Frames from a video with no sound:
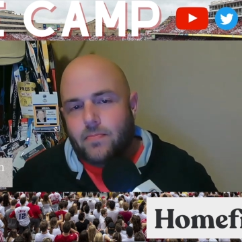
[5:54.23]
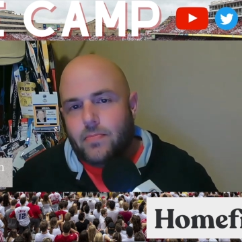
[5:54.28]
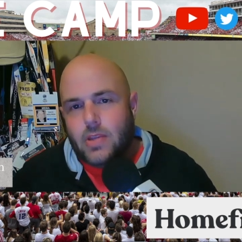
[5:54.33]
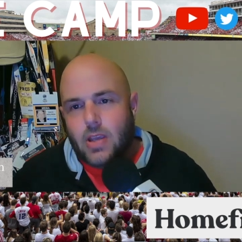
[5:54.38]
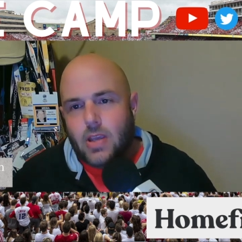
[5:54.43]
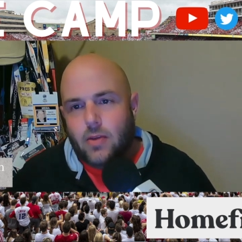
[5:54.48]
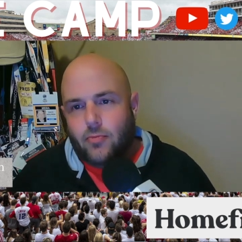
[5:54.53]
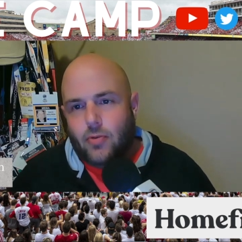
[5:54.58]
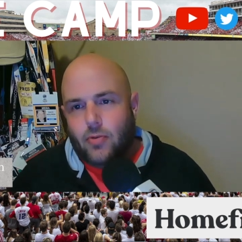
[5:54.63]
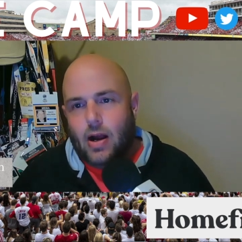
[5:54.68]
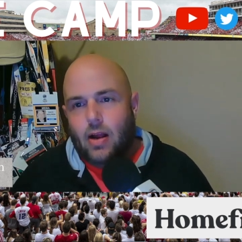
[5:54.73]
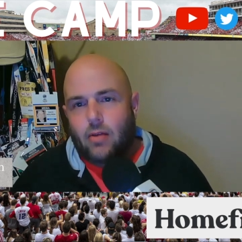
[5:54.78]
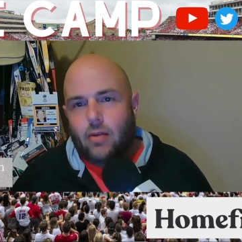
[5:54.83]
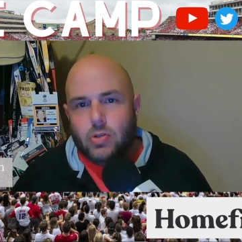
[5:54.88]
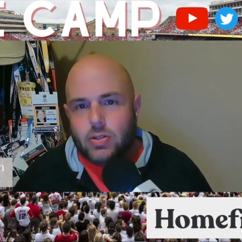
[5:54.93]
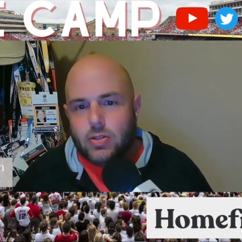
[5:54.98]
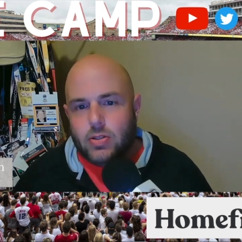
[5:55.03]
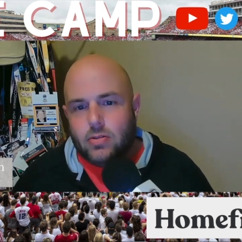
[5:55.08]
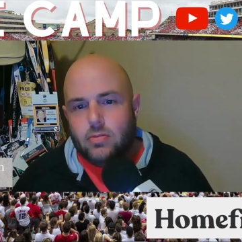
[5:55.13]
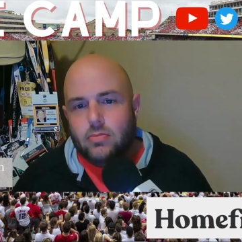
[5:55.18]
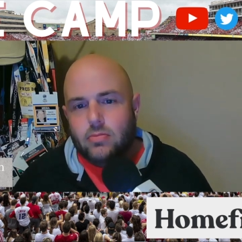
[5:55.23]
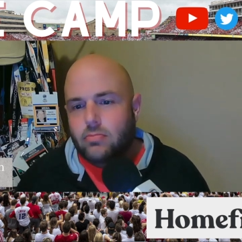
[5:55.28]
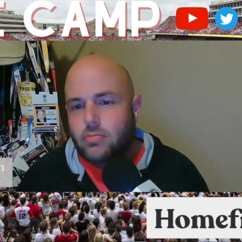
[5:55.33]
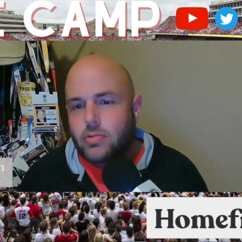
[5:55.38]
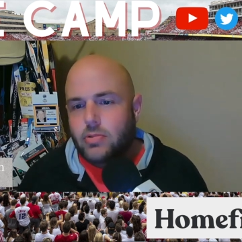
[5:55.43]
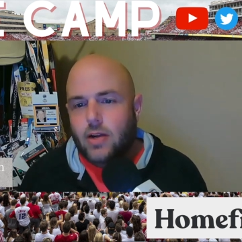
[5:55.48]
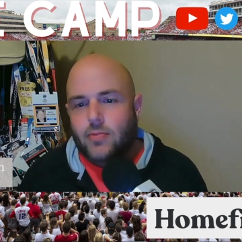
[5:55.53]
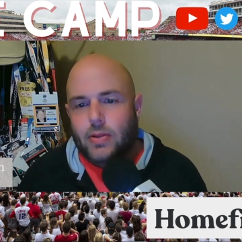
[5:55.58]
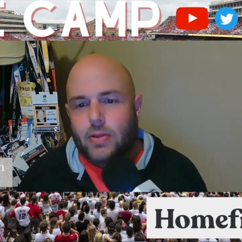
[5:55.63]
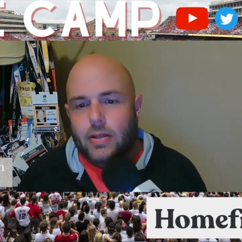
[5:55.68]
Day five was
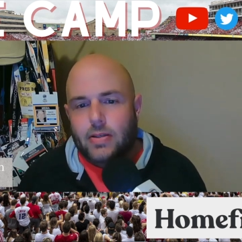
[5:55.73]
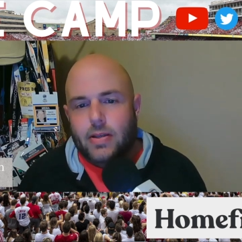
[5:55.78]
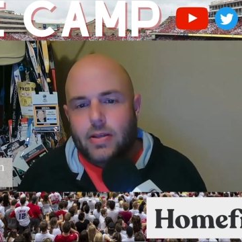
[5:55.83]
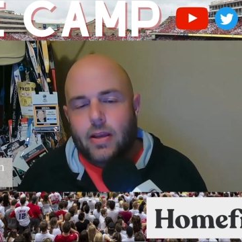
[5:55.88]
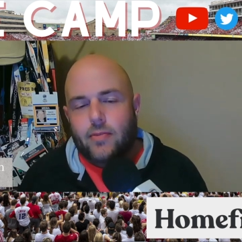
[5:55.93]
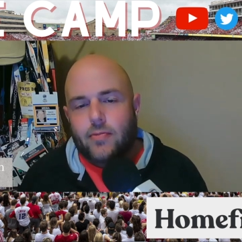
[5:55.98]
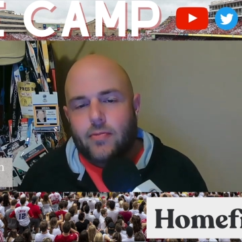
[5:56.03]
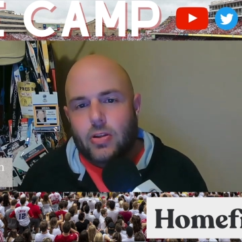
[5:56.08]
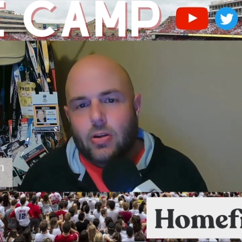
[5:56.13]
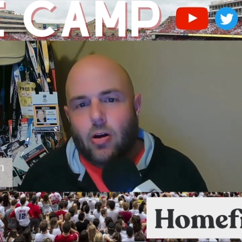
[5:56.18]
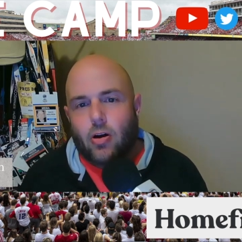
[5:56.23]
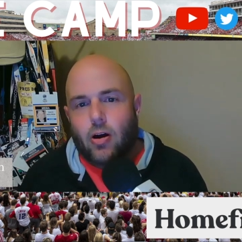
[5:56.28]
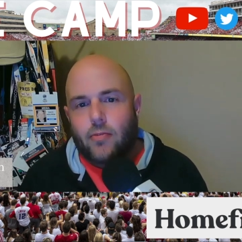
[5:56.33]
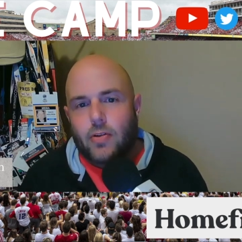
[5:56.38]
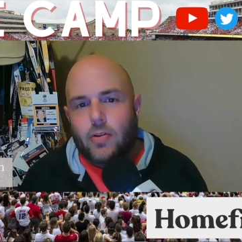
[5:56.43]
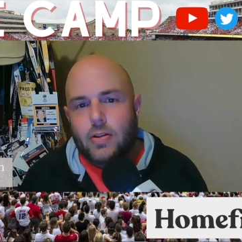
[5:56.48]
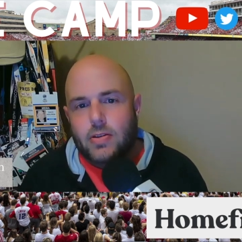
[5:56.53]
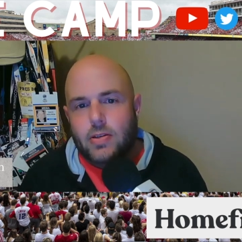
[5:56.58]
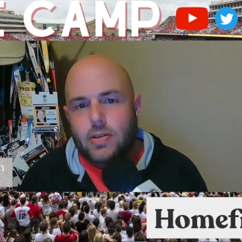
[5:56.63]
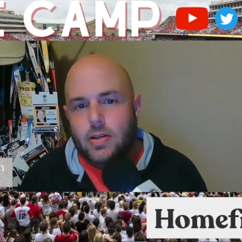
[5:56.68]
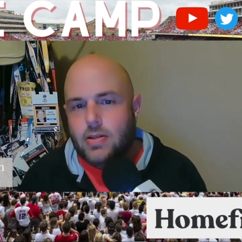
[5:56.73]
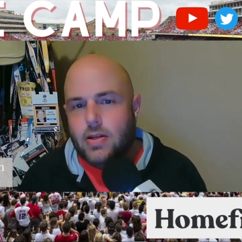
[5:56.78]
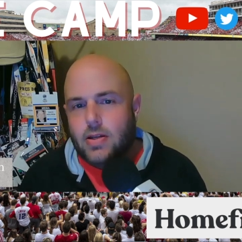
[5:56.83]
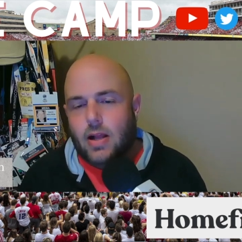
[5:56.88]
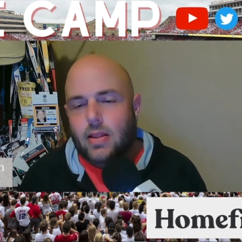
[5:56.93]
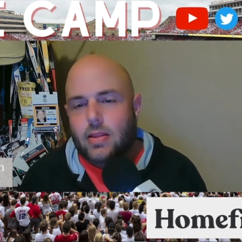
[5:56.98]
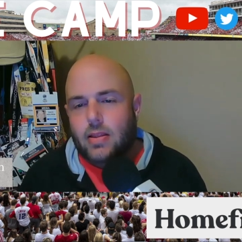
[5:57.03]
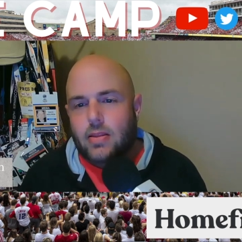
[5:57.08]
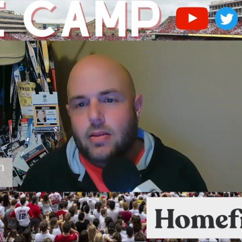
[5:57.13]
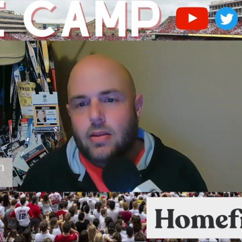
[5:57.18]
definitely a day for the offense, and it's not
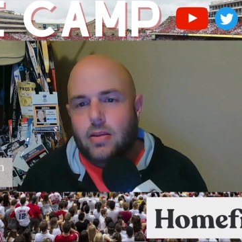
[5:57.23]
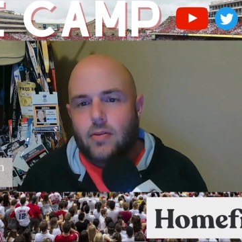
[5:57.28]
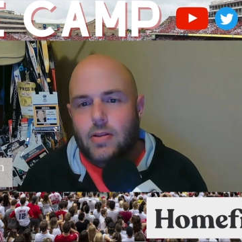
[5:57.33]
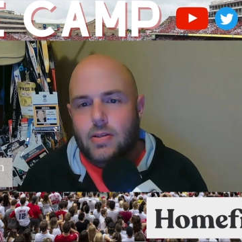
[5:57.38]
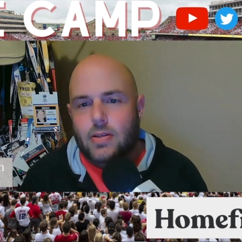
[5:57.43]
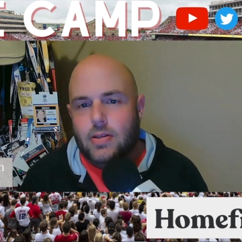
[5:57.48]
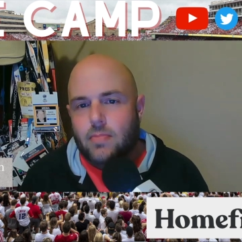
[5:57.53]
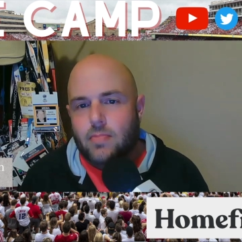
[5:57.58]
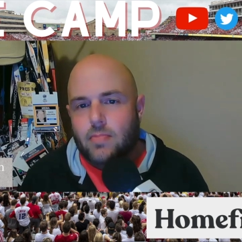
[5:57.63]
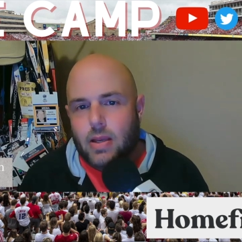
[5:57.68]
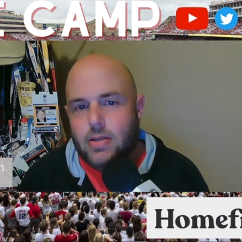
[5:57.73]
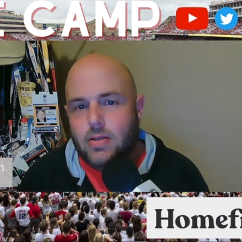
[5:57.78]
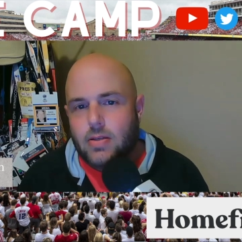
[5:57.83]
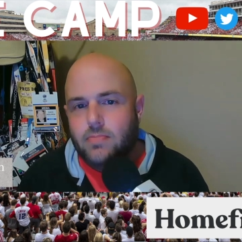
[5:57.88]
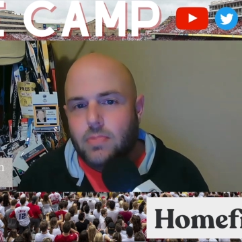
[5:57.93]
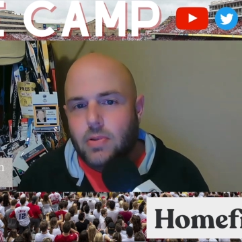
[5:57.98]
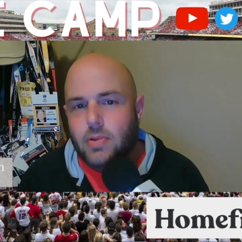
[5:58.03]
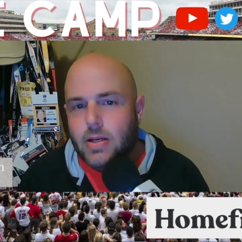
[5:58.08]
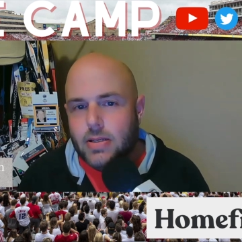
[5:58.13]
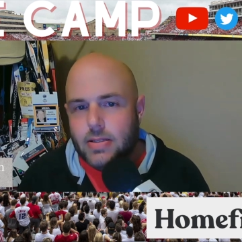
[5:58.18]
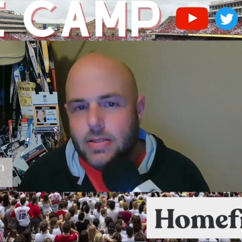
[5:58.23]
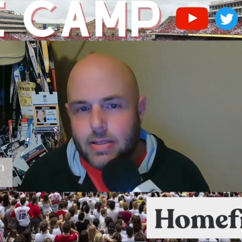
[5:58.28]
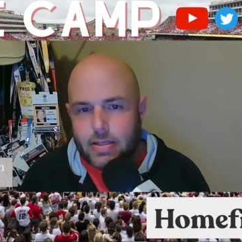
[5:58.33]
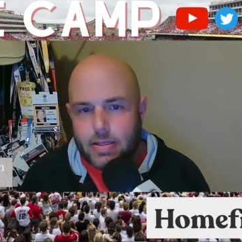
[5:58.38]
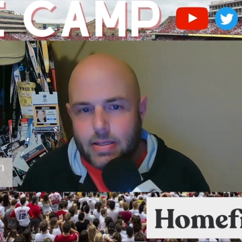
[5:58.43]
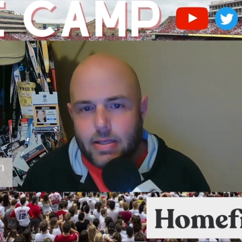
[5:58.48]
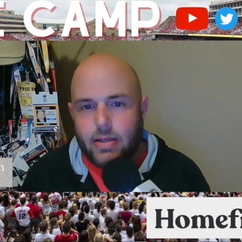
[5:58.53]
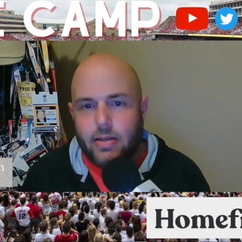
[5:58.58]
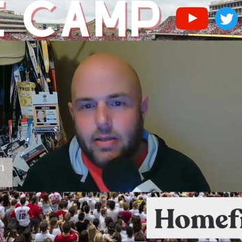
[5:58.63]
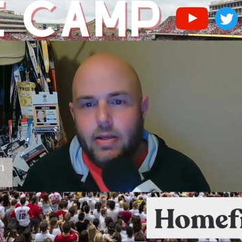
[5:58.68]
like the defense didn't make some plays; they
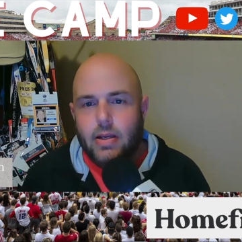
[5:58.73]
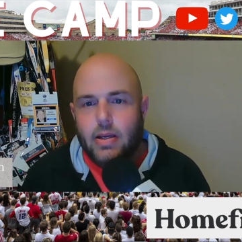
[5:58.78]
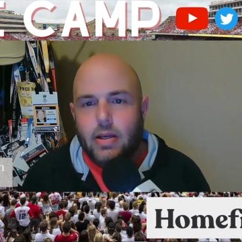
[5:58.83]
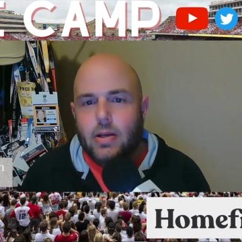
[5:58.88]
did.